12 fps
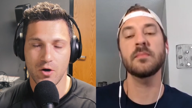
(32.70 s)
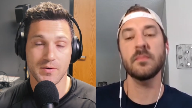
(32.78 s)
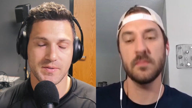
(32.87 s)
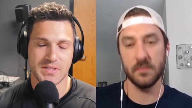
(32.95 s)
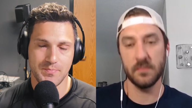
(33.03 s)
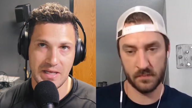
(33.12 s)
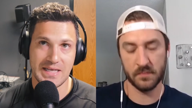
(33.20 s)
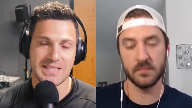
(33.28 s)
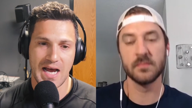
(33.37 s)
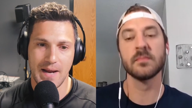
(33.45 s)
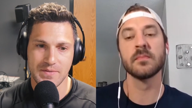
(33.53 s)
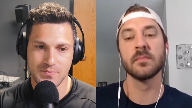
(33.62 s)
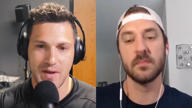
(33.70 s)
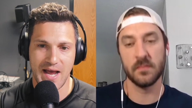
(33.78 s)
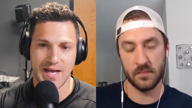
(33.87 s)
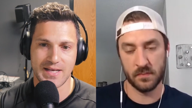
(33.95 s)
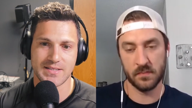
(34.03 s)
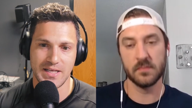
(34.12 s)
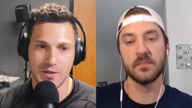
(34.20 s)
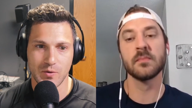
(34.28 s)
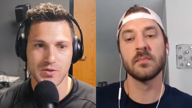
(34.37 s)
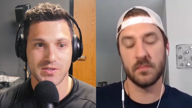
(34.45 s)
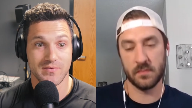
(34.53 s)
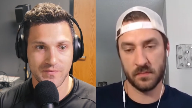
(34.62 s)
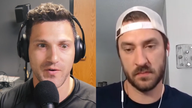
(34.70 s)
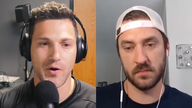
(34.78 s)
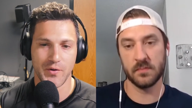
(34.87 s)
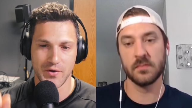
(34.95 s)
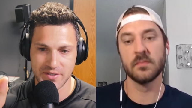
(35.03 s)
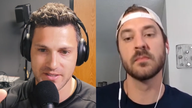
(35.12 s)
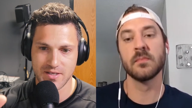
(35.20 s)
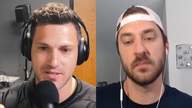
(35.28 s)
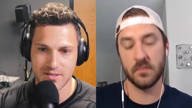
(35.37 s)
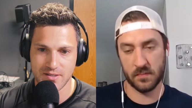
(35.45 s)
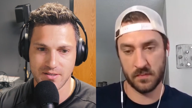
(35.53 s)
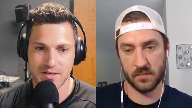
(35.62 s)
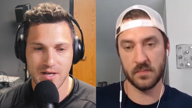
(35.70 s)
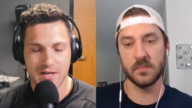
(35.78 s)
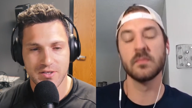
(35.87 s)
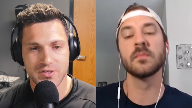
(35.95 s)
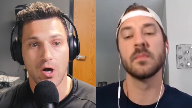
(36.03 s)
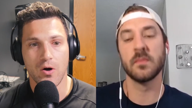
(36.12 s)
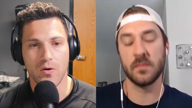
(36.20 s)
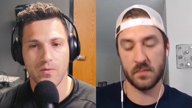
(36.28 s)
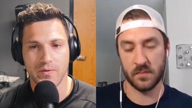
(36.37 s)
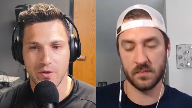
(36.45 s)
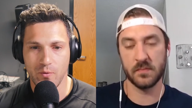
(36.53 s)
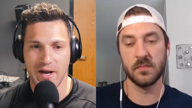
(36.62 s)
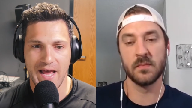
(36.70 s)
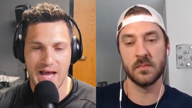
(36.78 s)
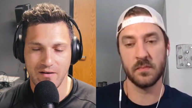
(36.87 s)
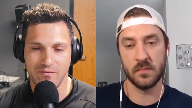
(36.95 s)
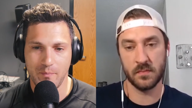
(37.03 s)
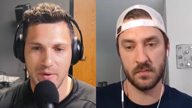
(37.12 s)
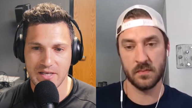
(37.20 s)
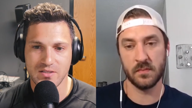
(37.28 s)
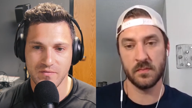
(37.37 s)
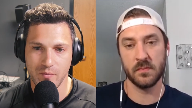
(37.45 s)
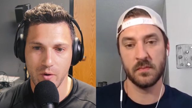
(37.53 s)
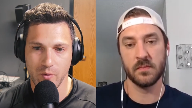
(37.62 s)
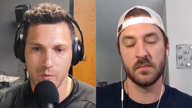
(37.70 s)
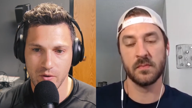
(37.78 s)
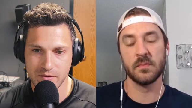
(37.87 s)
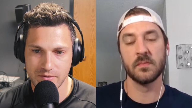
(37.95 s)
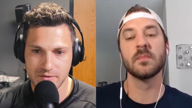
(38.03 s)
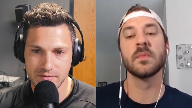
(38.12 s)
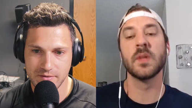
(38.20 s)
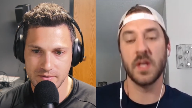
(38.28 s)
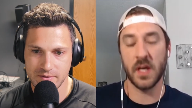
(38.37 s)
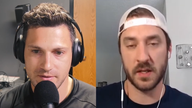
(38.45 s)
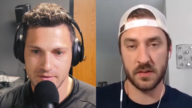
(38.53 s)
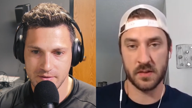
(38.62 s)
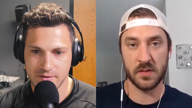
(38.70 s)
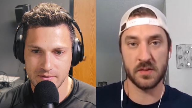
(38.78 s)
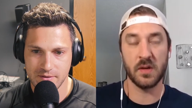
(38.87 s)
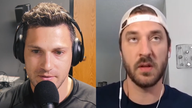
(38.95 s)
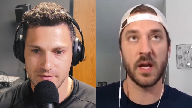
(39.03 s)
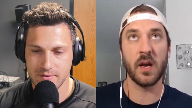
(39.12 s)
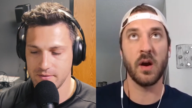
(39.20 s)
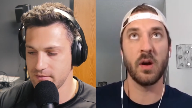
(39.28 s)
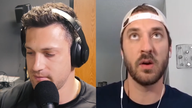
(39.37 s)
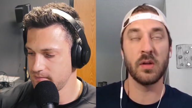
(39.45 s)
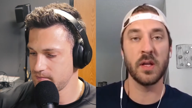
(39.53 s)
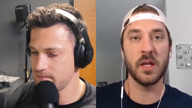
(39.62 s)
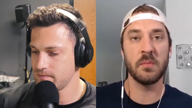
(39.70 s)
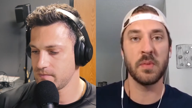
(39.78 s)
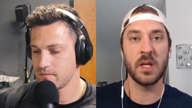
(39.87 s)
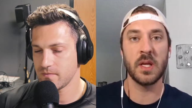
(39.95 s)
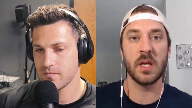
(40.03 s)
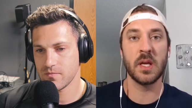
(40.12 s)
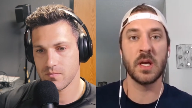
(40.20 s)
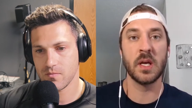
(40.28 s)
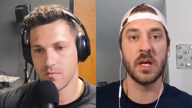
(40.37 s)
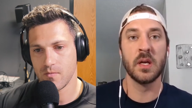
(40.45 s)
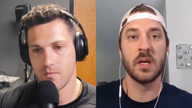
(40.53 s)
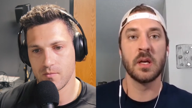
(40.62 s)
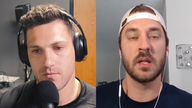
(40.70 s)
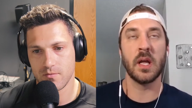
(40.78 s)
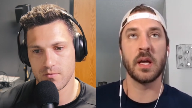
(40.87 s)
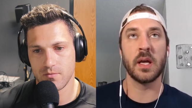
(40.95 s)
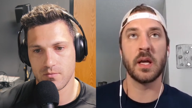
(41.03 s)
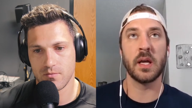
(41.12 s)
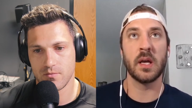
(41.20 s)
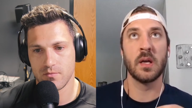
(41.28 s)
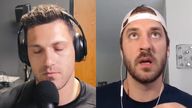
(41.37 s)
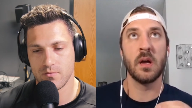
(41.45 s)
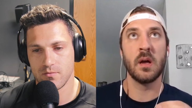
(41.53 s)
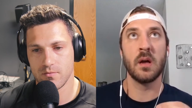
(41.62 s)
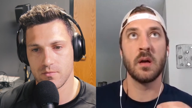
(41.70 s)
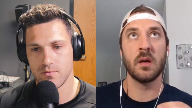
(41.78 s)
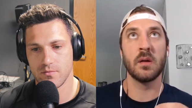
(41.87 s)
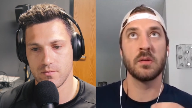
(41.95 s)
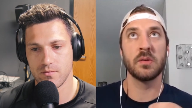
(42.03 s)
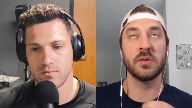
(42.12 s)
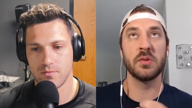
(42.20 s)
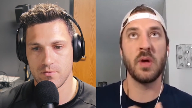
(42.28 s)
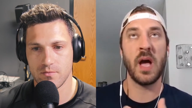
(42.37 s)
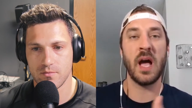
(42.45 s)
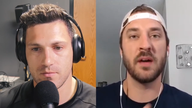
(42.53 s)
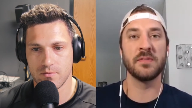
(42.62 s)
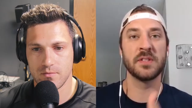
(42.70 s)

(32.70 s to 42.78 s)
Speaker 1: or speed times mass equals farther distances. So you want to have the best of both worlds.
Speaker 2: Yes. So like early being like you have